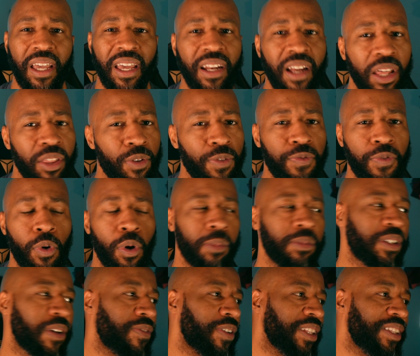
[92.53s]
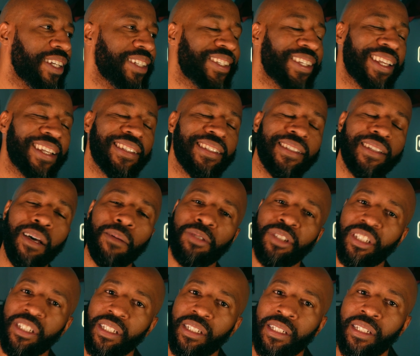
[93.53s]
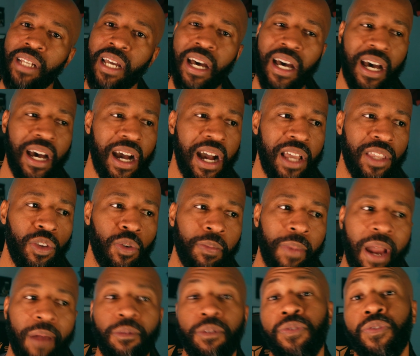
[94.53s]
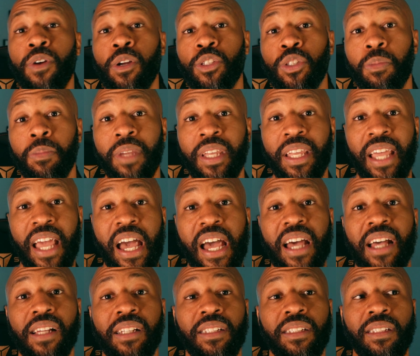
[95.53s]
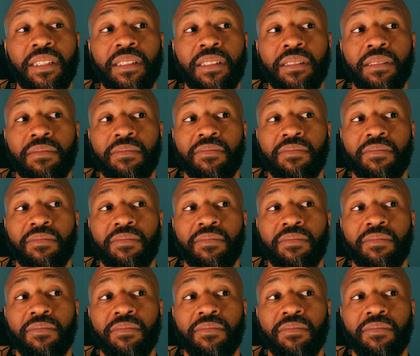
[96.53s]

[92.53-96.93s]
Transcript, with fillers: In other forms of illicit consumption, uh, you might refer to me as